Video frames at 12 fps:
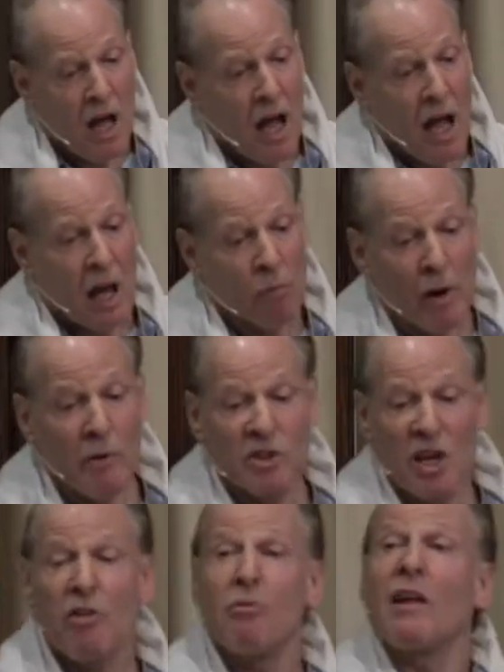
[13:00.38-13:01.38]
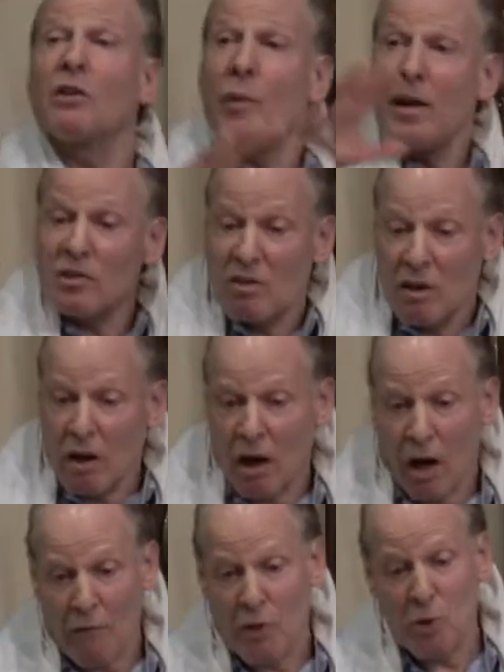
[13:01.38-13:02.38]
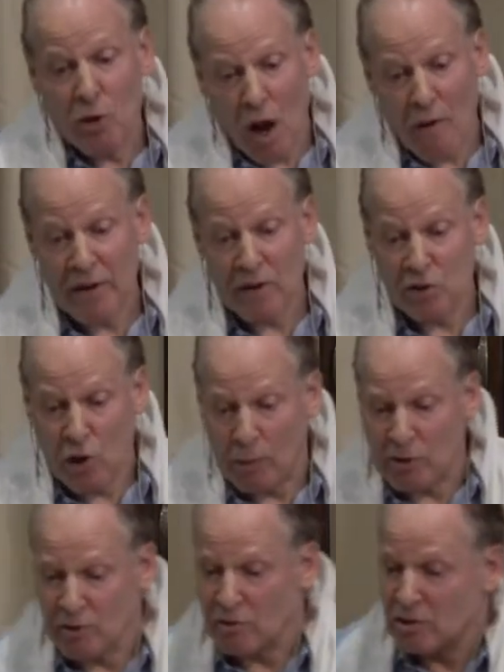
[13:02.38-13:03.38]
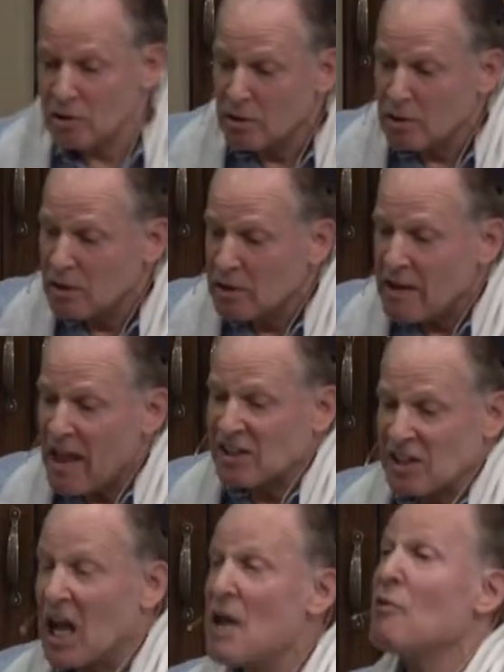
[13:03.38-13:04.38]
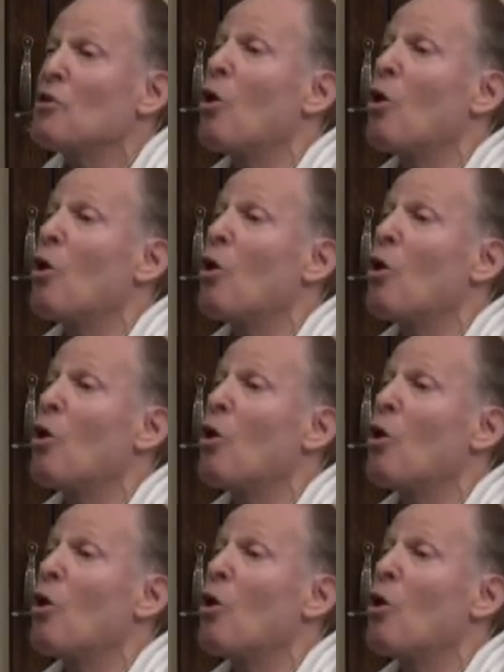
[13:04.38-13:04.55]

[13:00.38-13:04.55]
And what you see throughout the rest uh, of the New Covenant scriptures is that even though